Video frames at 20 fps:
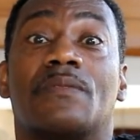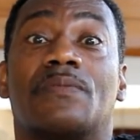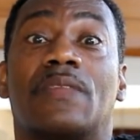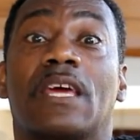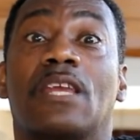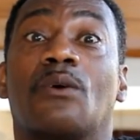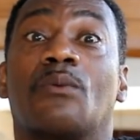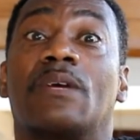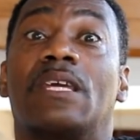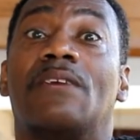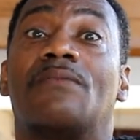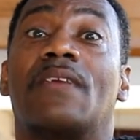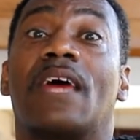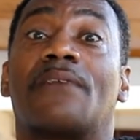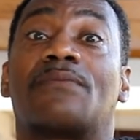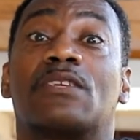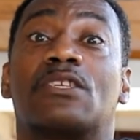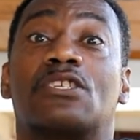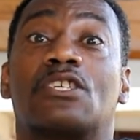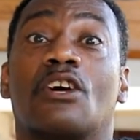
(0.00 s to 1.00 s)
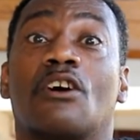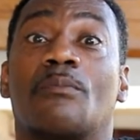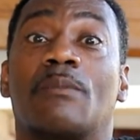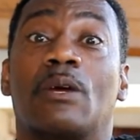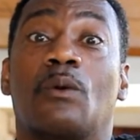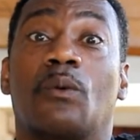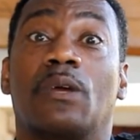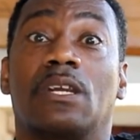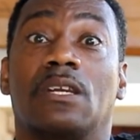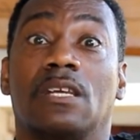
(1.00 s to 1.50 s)
they don't even have to tell
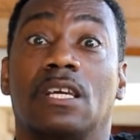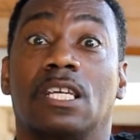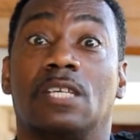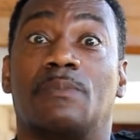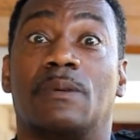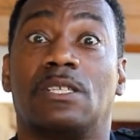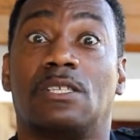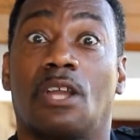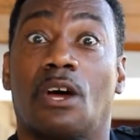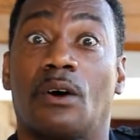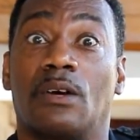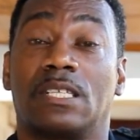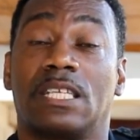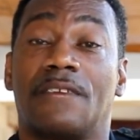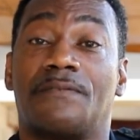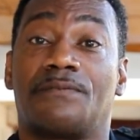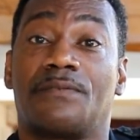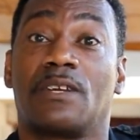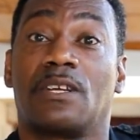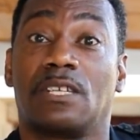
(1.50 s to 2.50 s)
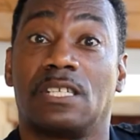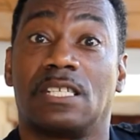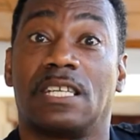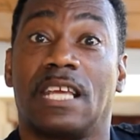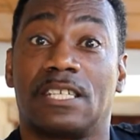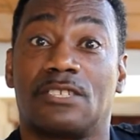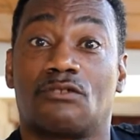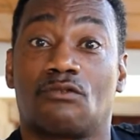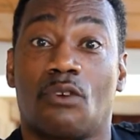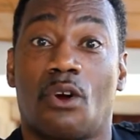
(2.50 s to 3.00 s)
me what it is, but as long as that feeling is
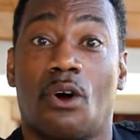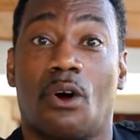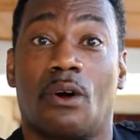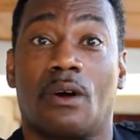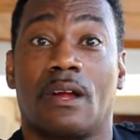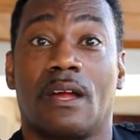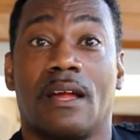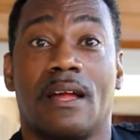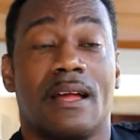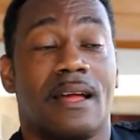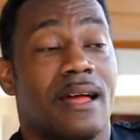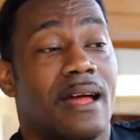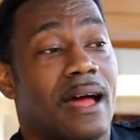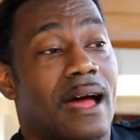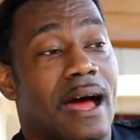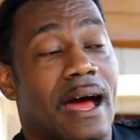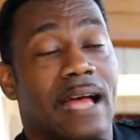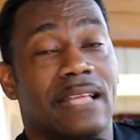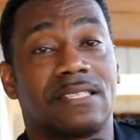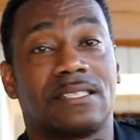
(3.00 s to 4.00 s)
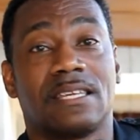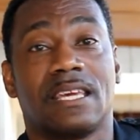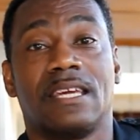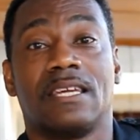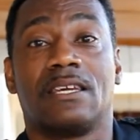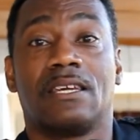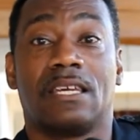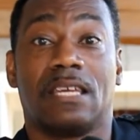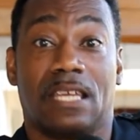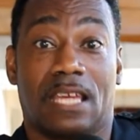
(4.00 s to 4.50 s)
that strong, I
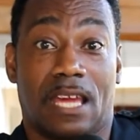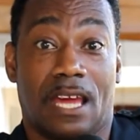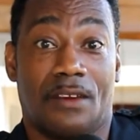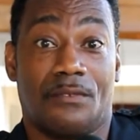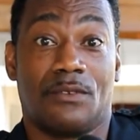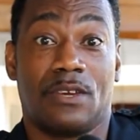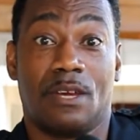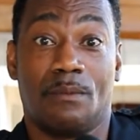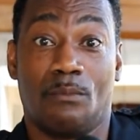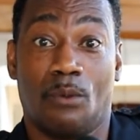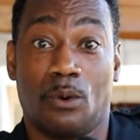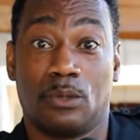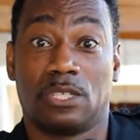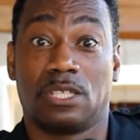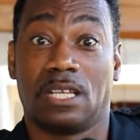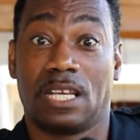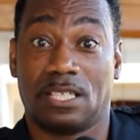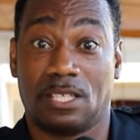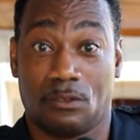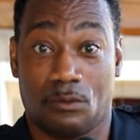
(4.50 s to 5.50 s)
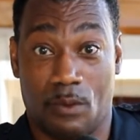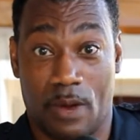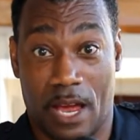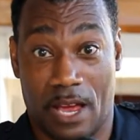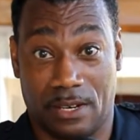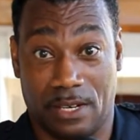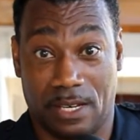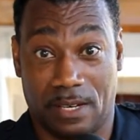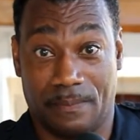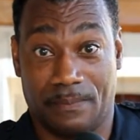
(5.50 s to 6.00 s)
take every emotion that's
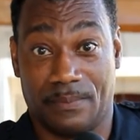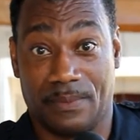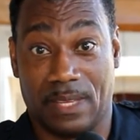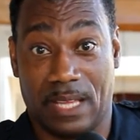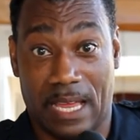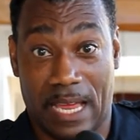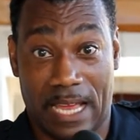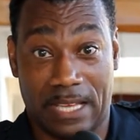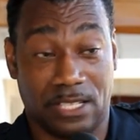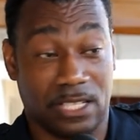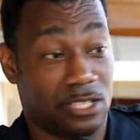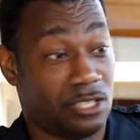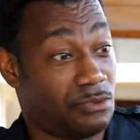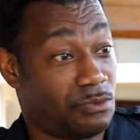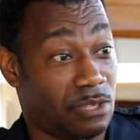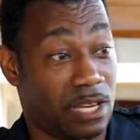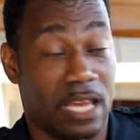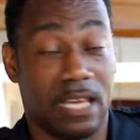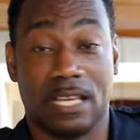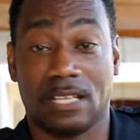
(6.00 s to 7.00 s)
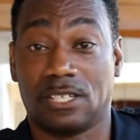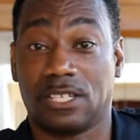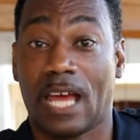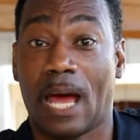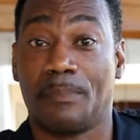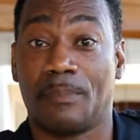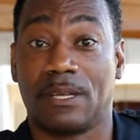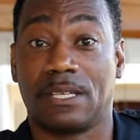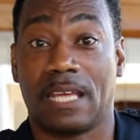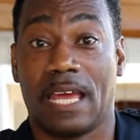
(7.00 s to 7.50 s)
around it and just take it,
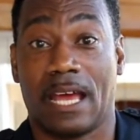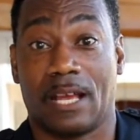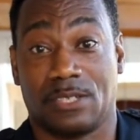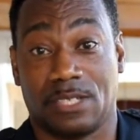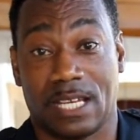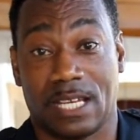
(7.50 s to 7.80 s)
chop it down,